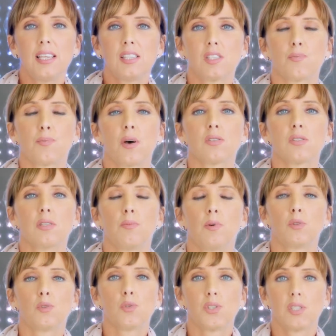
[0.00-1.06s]
it's
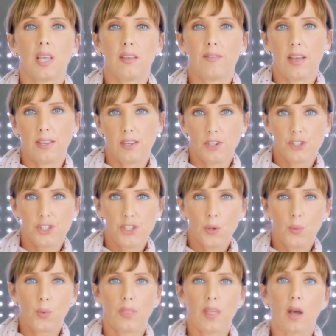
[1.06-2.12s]
possible to save energy
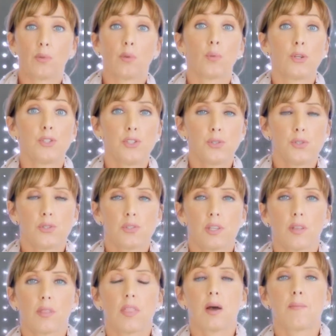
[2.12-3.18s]
without
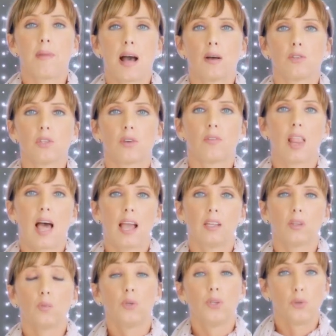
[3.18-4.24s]
reducing the amount of light we